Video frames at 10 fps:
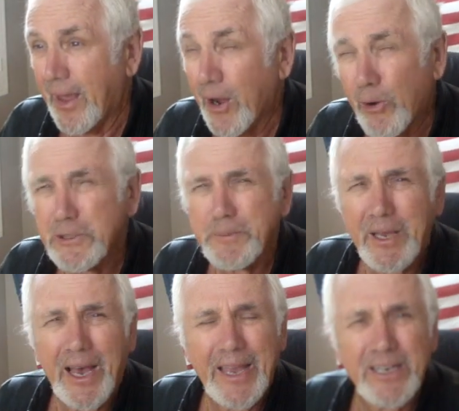Who's
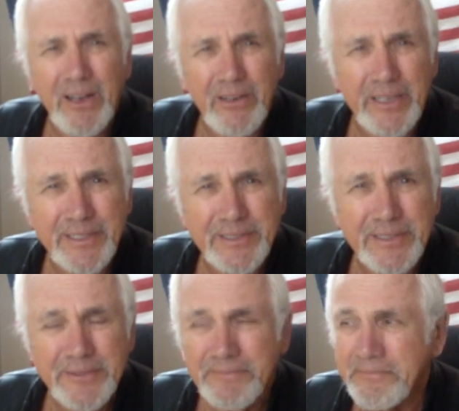behind all
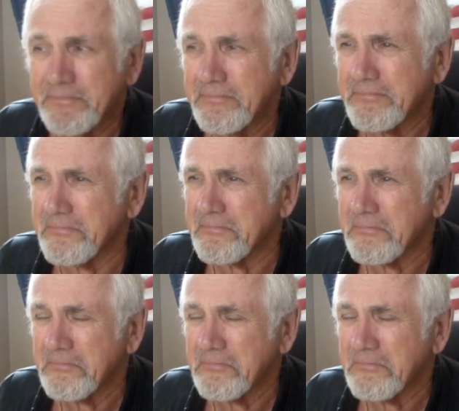this? Hmm.